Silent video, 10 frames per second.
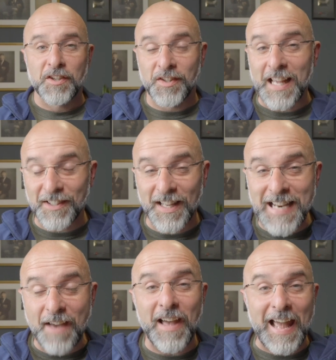So that's the
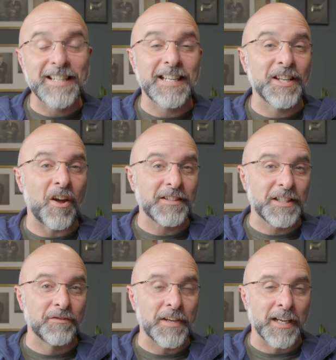never ending
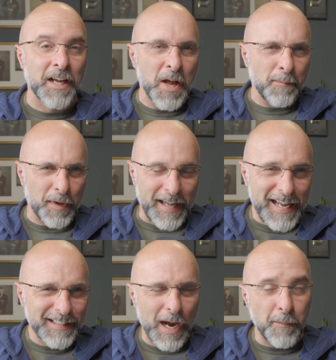lighting rig, but
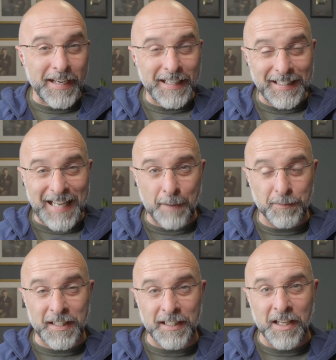here's how we can
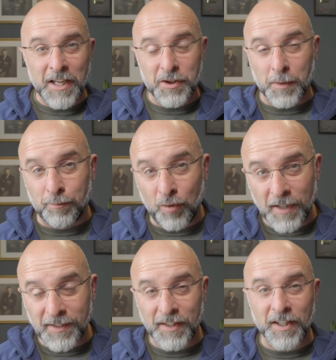adapt it to
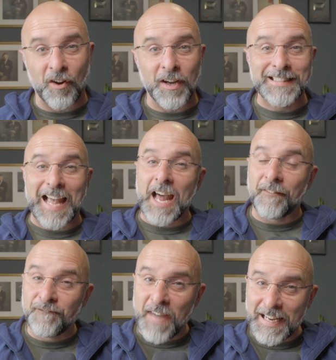brighten the eyes,
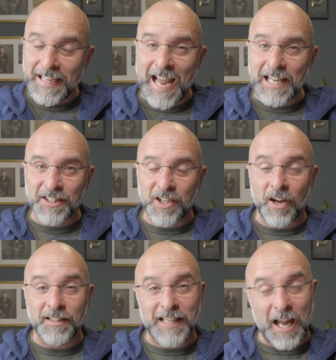add fake catch
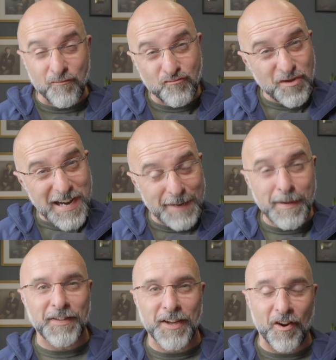lights, and really
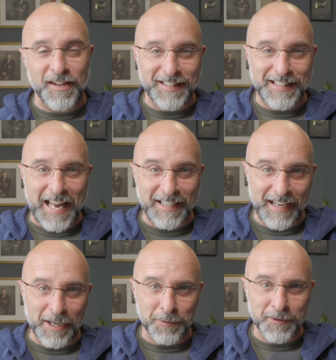make the eyes stand
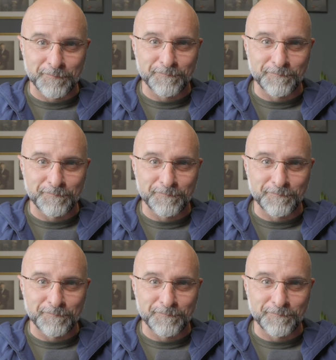out.